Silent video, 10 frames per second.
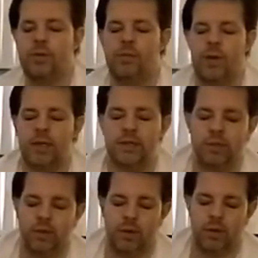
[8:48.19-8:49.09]

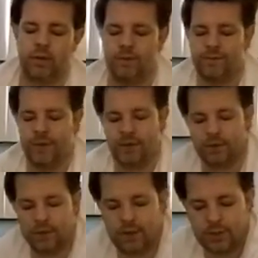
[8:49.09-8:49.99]
monster on the
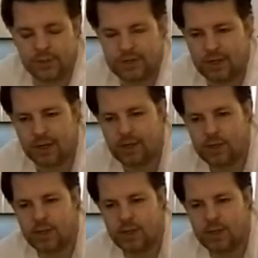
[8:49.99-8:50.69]
field, like, let's say,